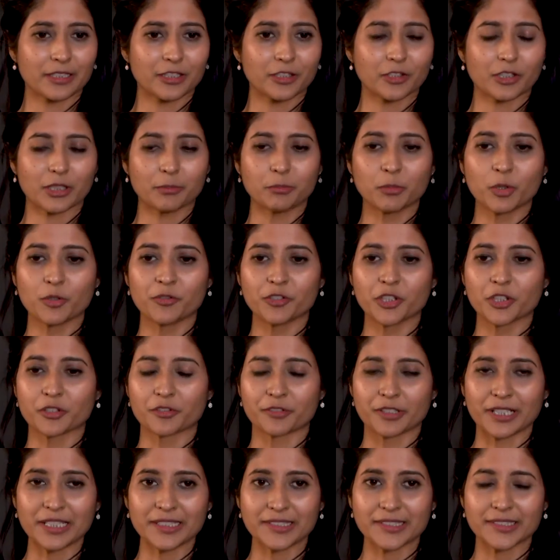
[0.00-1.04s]
You can move your
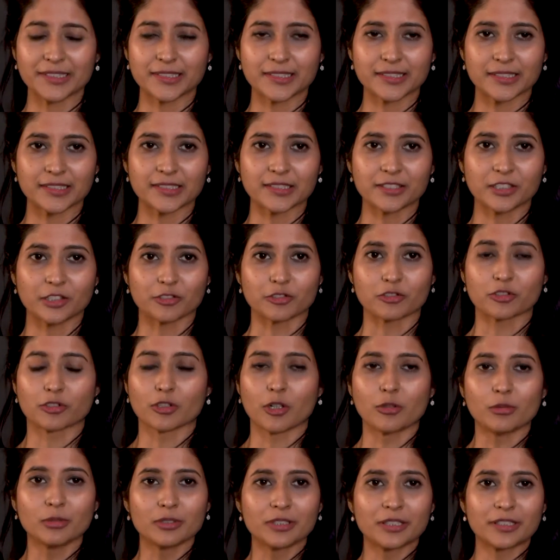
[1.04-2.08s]
wrists, your
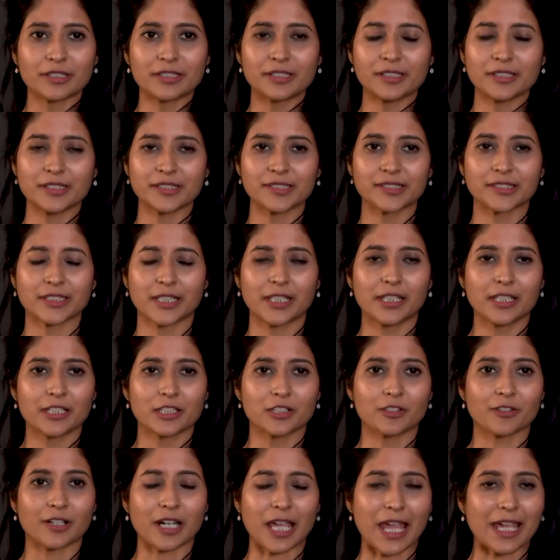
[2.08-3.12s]
shoulders,
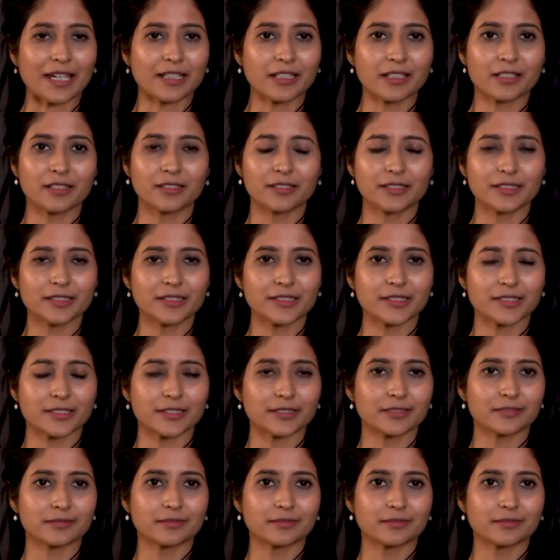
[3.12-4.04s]
your ankles.